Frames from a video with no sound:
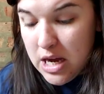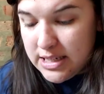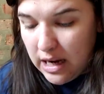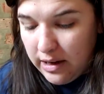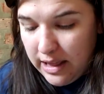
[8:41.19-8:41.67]

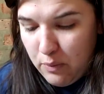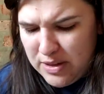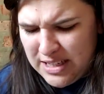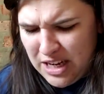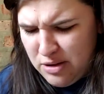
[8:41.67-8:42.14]
Dudley
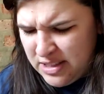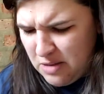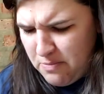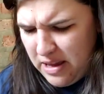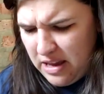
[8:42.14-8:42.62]
wasn't used
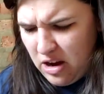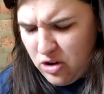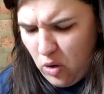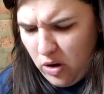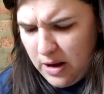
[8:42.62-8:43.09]
to being
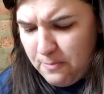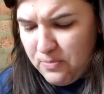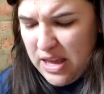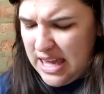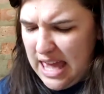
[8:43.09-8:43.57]
ignored.
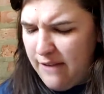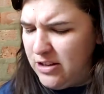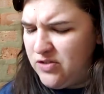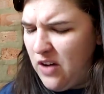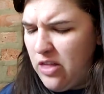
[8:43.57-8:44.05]
He gave
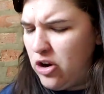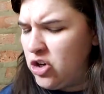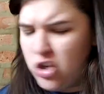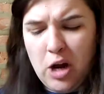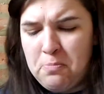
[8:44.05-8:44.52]
his father a
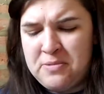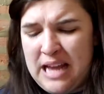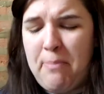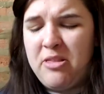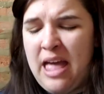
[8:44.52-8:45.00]
sharp
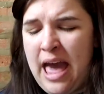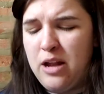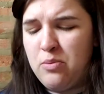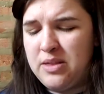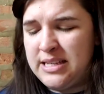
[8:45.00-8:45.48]
tap on the
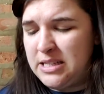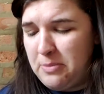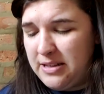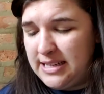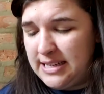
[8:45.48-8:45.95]
head with his
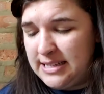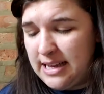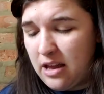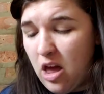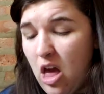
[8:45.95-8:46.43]
smelting stick.